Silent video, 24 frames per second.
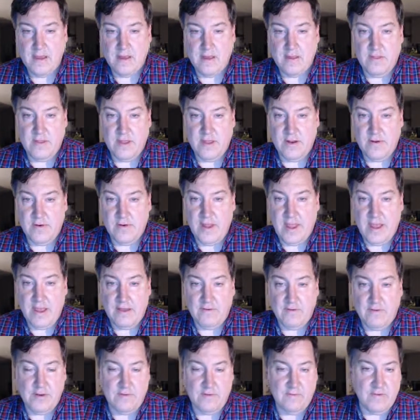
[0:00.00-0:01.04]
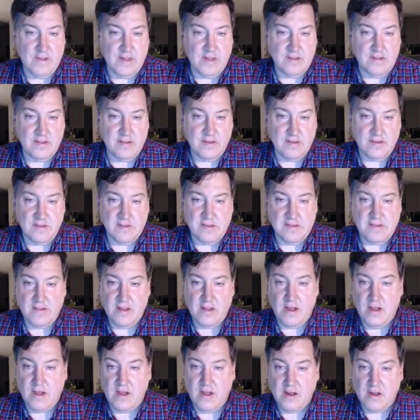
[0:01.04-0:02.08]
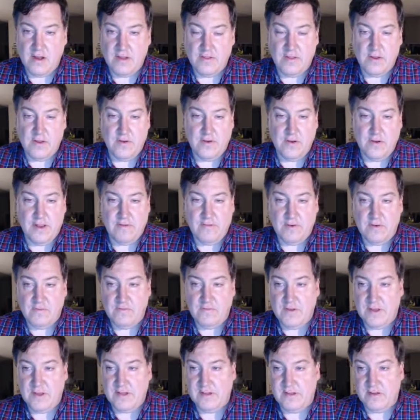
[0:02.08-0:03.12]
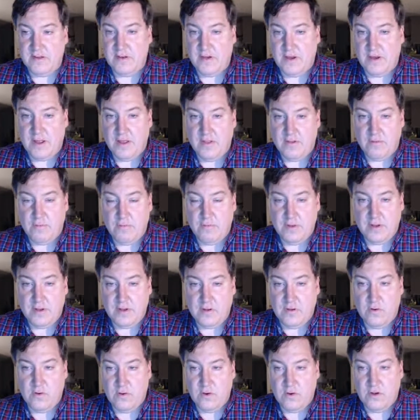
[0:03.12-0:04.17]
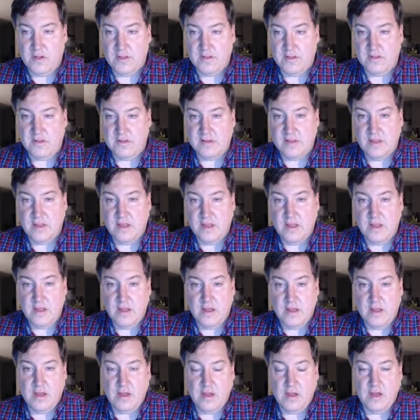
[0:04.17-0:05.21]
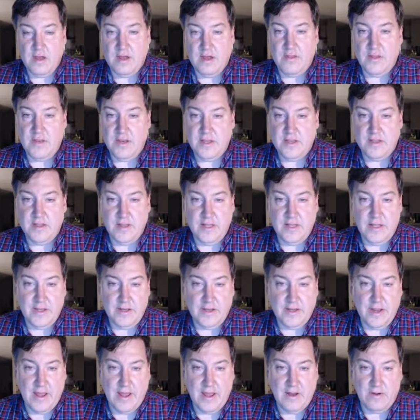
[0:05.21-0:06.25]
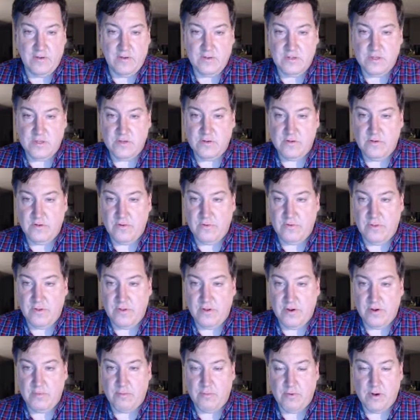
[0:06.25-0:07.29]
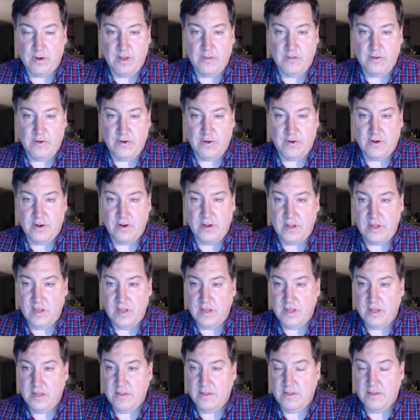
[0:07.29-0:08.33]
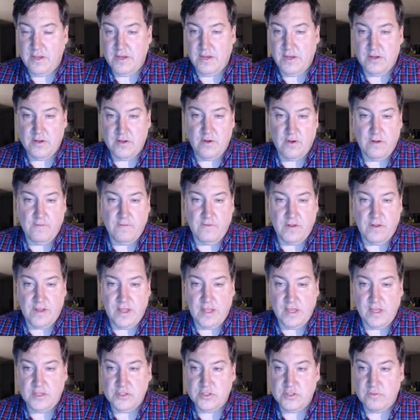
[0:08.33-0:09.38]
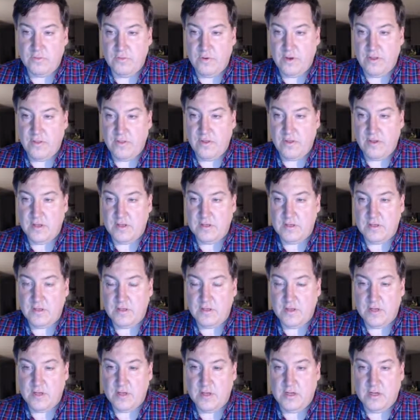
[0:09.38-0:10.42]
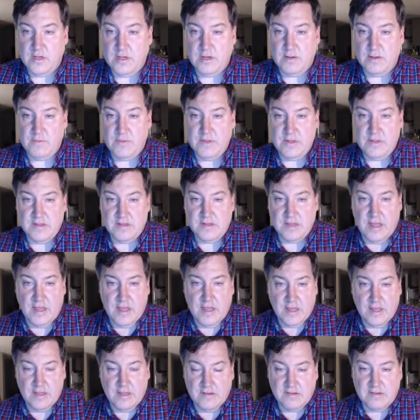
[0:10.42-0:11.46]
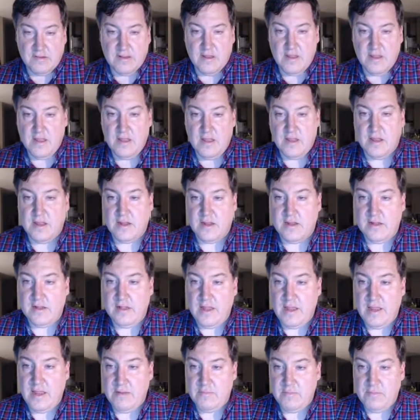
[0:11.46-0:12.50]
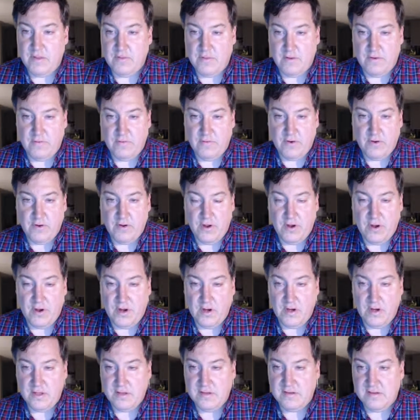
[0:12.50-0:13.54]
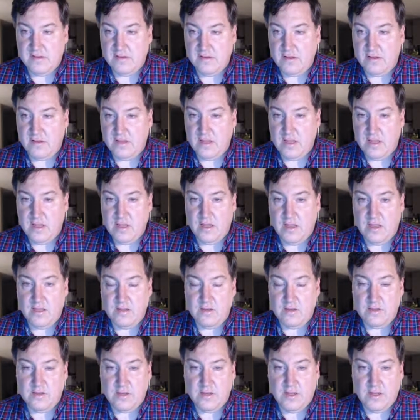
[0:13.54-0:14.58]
they don't have it invested in stock. They don't have it invested in other Bitcoins. They didn't lend it out to their brother. They didn't go on vacation with it. These guys claim that they're very honest, and